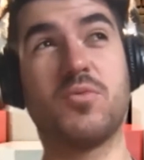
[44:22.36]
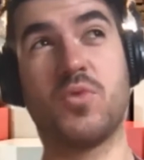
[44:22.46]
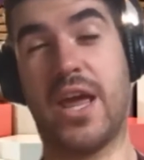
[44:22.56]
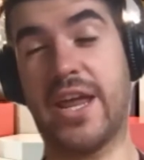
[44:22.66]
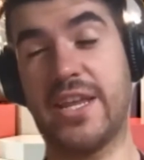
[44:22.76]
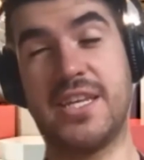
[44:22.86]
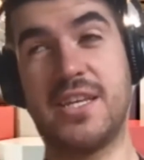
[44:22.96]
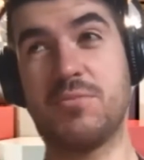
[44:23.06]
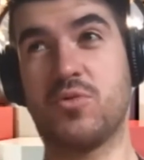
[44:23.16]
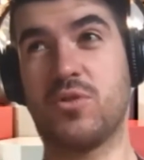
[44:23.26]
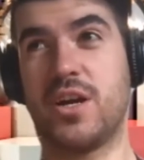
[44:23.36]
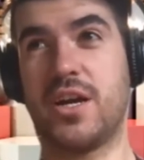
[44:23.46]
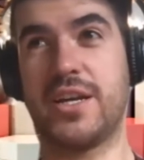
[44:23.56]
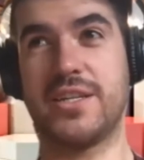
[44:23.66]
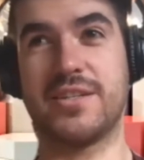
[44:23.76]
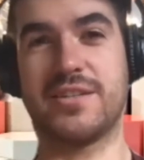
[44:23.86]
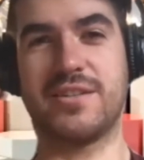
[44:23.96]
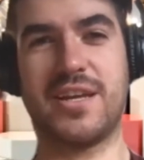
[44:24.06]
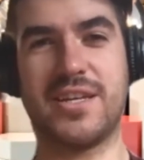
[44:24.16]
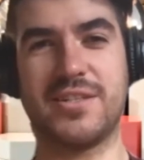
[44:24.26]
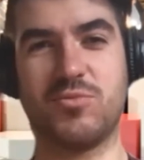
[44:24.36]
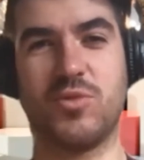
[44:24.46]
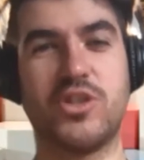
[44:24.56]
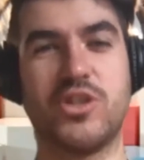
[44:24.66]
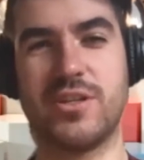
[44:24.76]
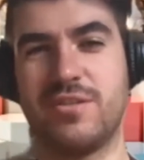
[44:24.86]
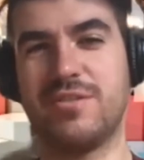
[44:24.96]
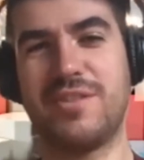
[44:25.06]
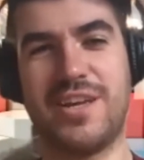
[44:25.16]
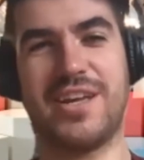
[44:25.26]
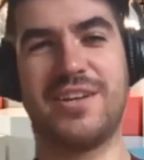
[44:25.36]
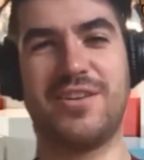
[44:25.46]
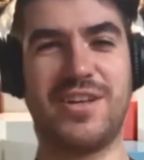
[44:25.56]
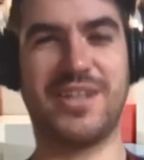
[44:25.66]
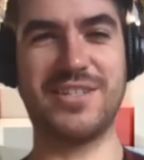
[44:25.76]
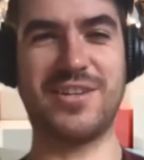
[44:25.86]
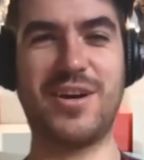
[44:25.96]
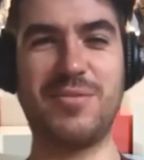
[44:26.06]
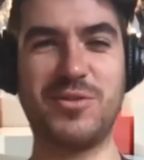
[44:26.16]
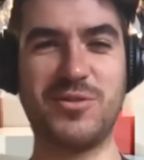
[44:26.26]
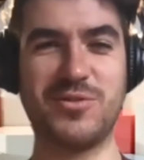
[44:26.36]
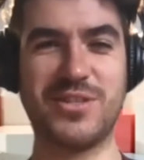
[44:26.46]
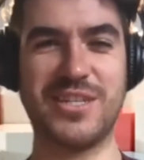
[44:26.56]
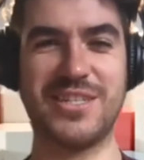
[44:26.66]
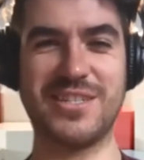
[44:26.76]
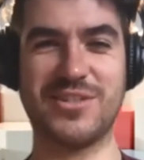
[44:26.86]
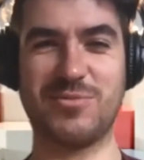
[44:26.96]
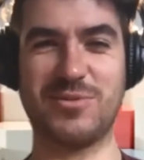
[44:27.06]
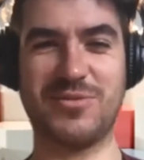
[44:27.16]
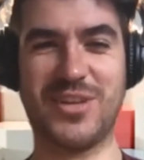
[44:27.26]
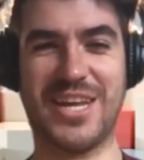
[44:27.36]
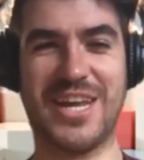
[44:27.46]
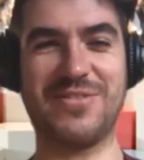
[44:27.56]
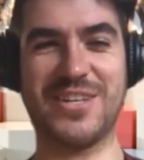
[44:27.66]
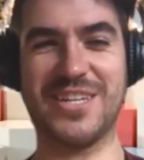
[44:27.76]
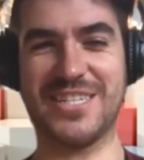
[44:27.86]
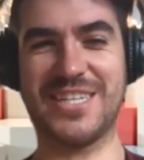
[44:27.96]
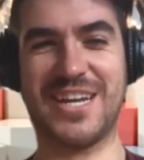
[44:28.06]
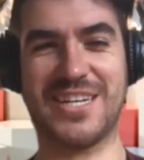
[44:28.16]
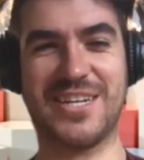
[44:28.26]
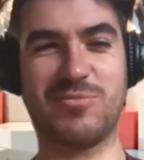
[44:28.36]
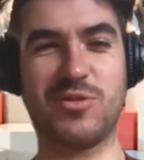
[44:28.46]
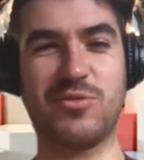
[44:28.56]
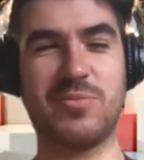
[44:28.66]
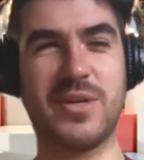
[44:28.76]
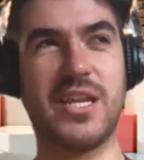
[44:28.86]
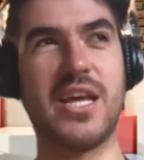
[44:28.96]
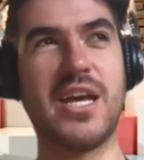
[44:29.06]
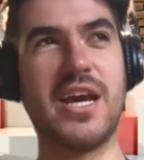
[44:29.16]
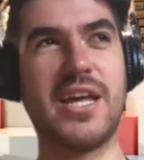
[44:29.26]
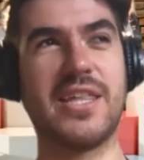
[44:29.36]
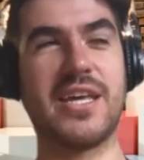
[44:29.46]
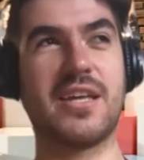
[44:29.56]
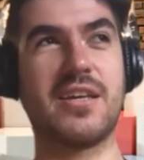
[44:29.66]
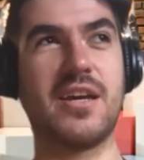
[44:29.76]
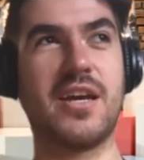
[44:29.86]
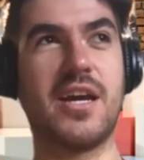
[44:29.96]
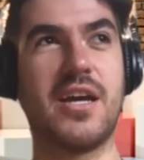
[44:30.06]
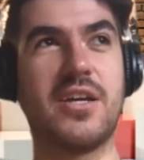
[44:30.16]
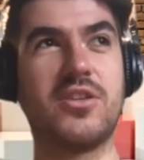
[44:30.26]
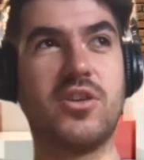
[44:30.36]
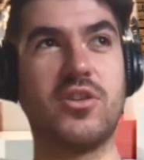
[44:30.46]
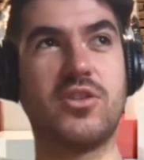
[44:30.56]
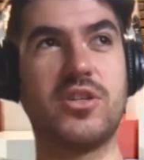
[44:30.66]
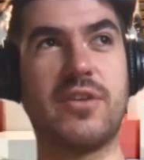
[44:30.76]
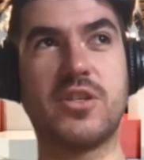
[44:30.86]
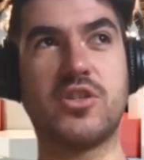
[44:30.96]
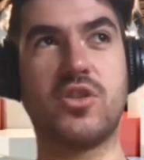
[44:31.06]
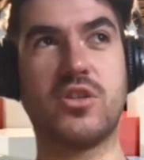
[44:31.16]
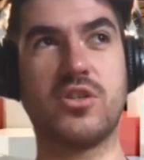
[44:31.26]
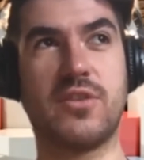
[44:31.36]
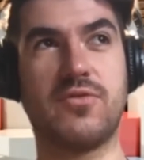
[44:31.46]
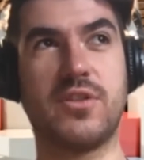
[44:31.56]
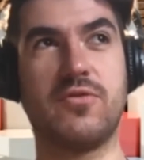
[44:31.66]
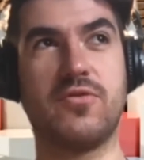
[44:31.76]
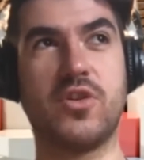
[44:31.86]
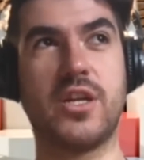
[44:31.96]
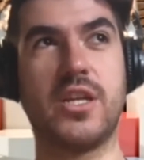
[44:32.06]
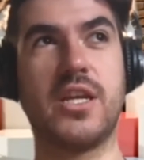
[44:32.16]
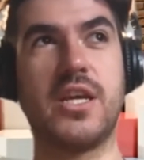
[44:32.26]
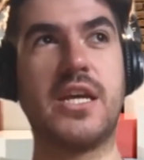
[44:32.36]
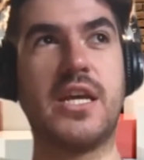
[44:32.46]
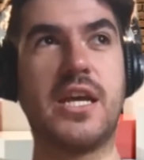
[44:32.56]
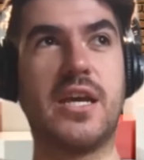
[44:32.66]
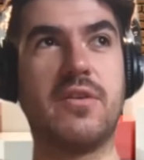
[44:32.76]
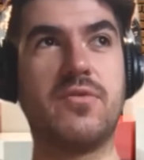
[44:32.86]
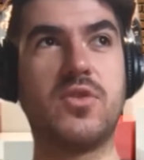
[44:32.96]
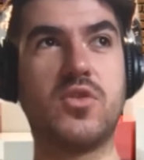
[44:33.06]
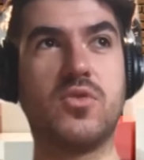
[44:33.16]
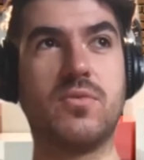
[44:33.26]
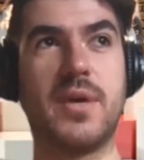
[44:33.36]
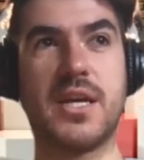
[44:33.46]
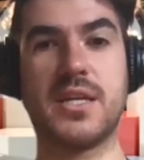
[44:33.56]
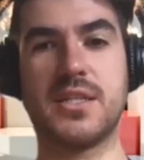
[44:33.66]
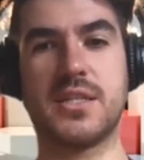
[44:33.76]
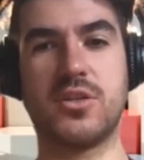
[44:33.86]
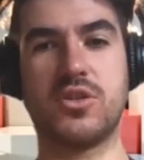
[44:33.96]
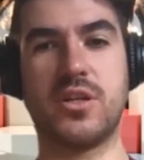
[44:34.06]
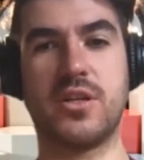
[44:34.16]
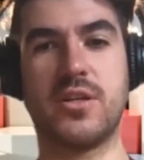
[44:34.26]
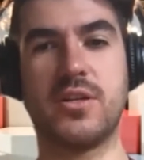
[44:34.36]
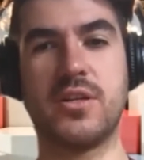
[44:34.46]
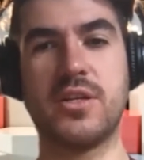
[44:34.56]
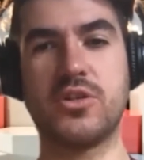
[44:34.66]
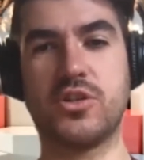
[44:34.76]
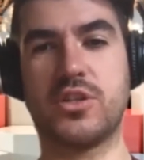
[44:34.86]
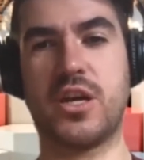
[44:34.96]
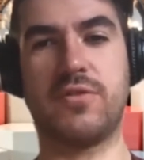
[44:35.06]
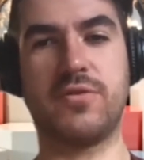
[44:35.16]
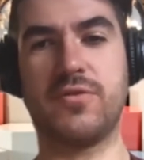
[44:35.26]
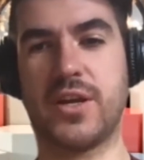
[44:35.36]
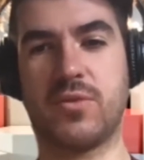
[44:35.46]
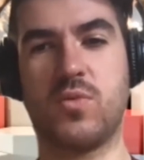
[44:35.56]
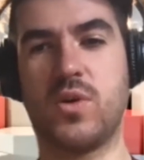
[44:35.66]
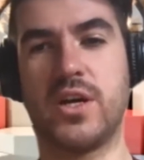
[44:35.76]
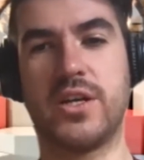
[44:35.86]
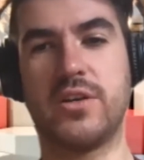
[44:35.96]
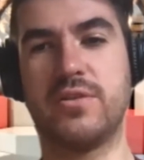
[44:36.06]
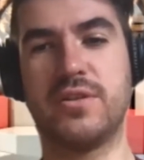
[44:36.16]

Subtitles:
At Heap, we're not as rigid as Uploads is in terms of like having an exact number, but I think you're definitely shooting yourself in the foot if you make a decision just off of like one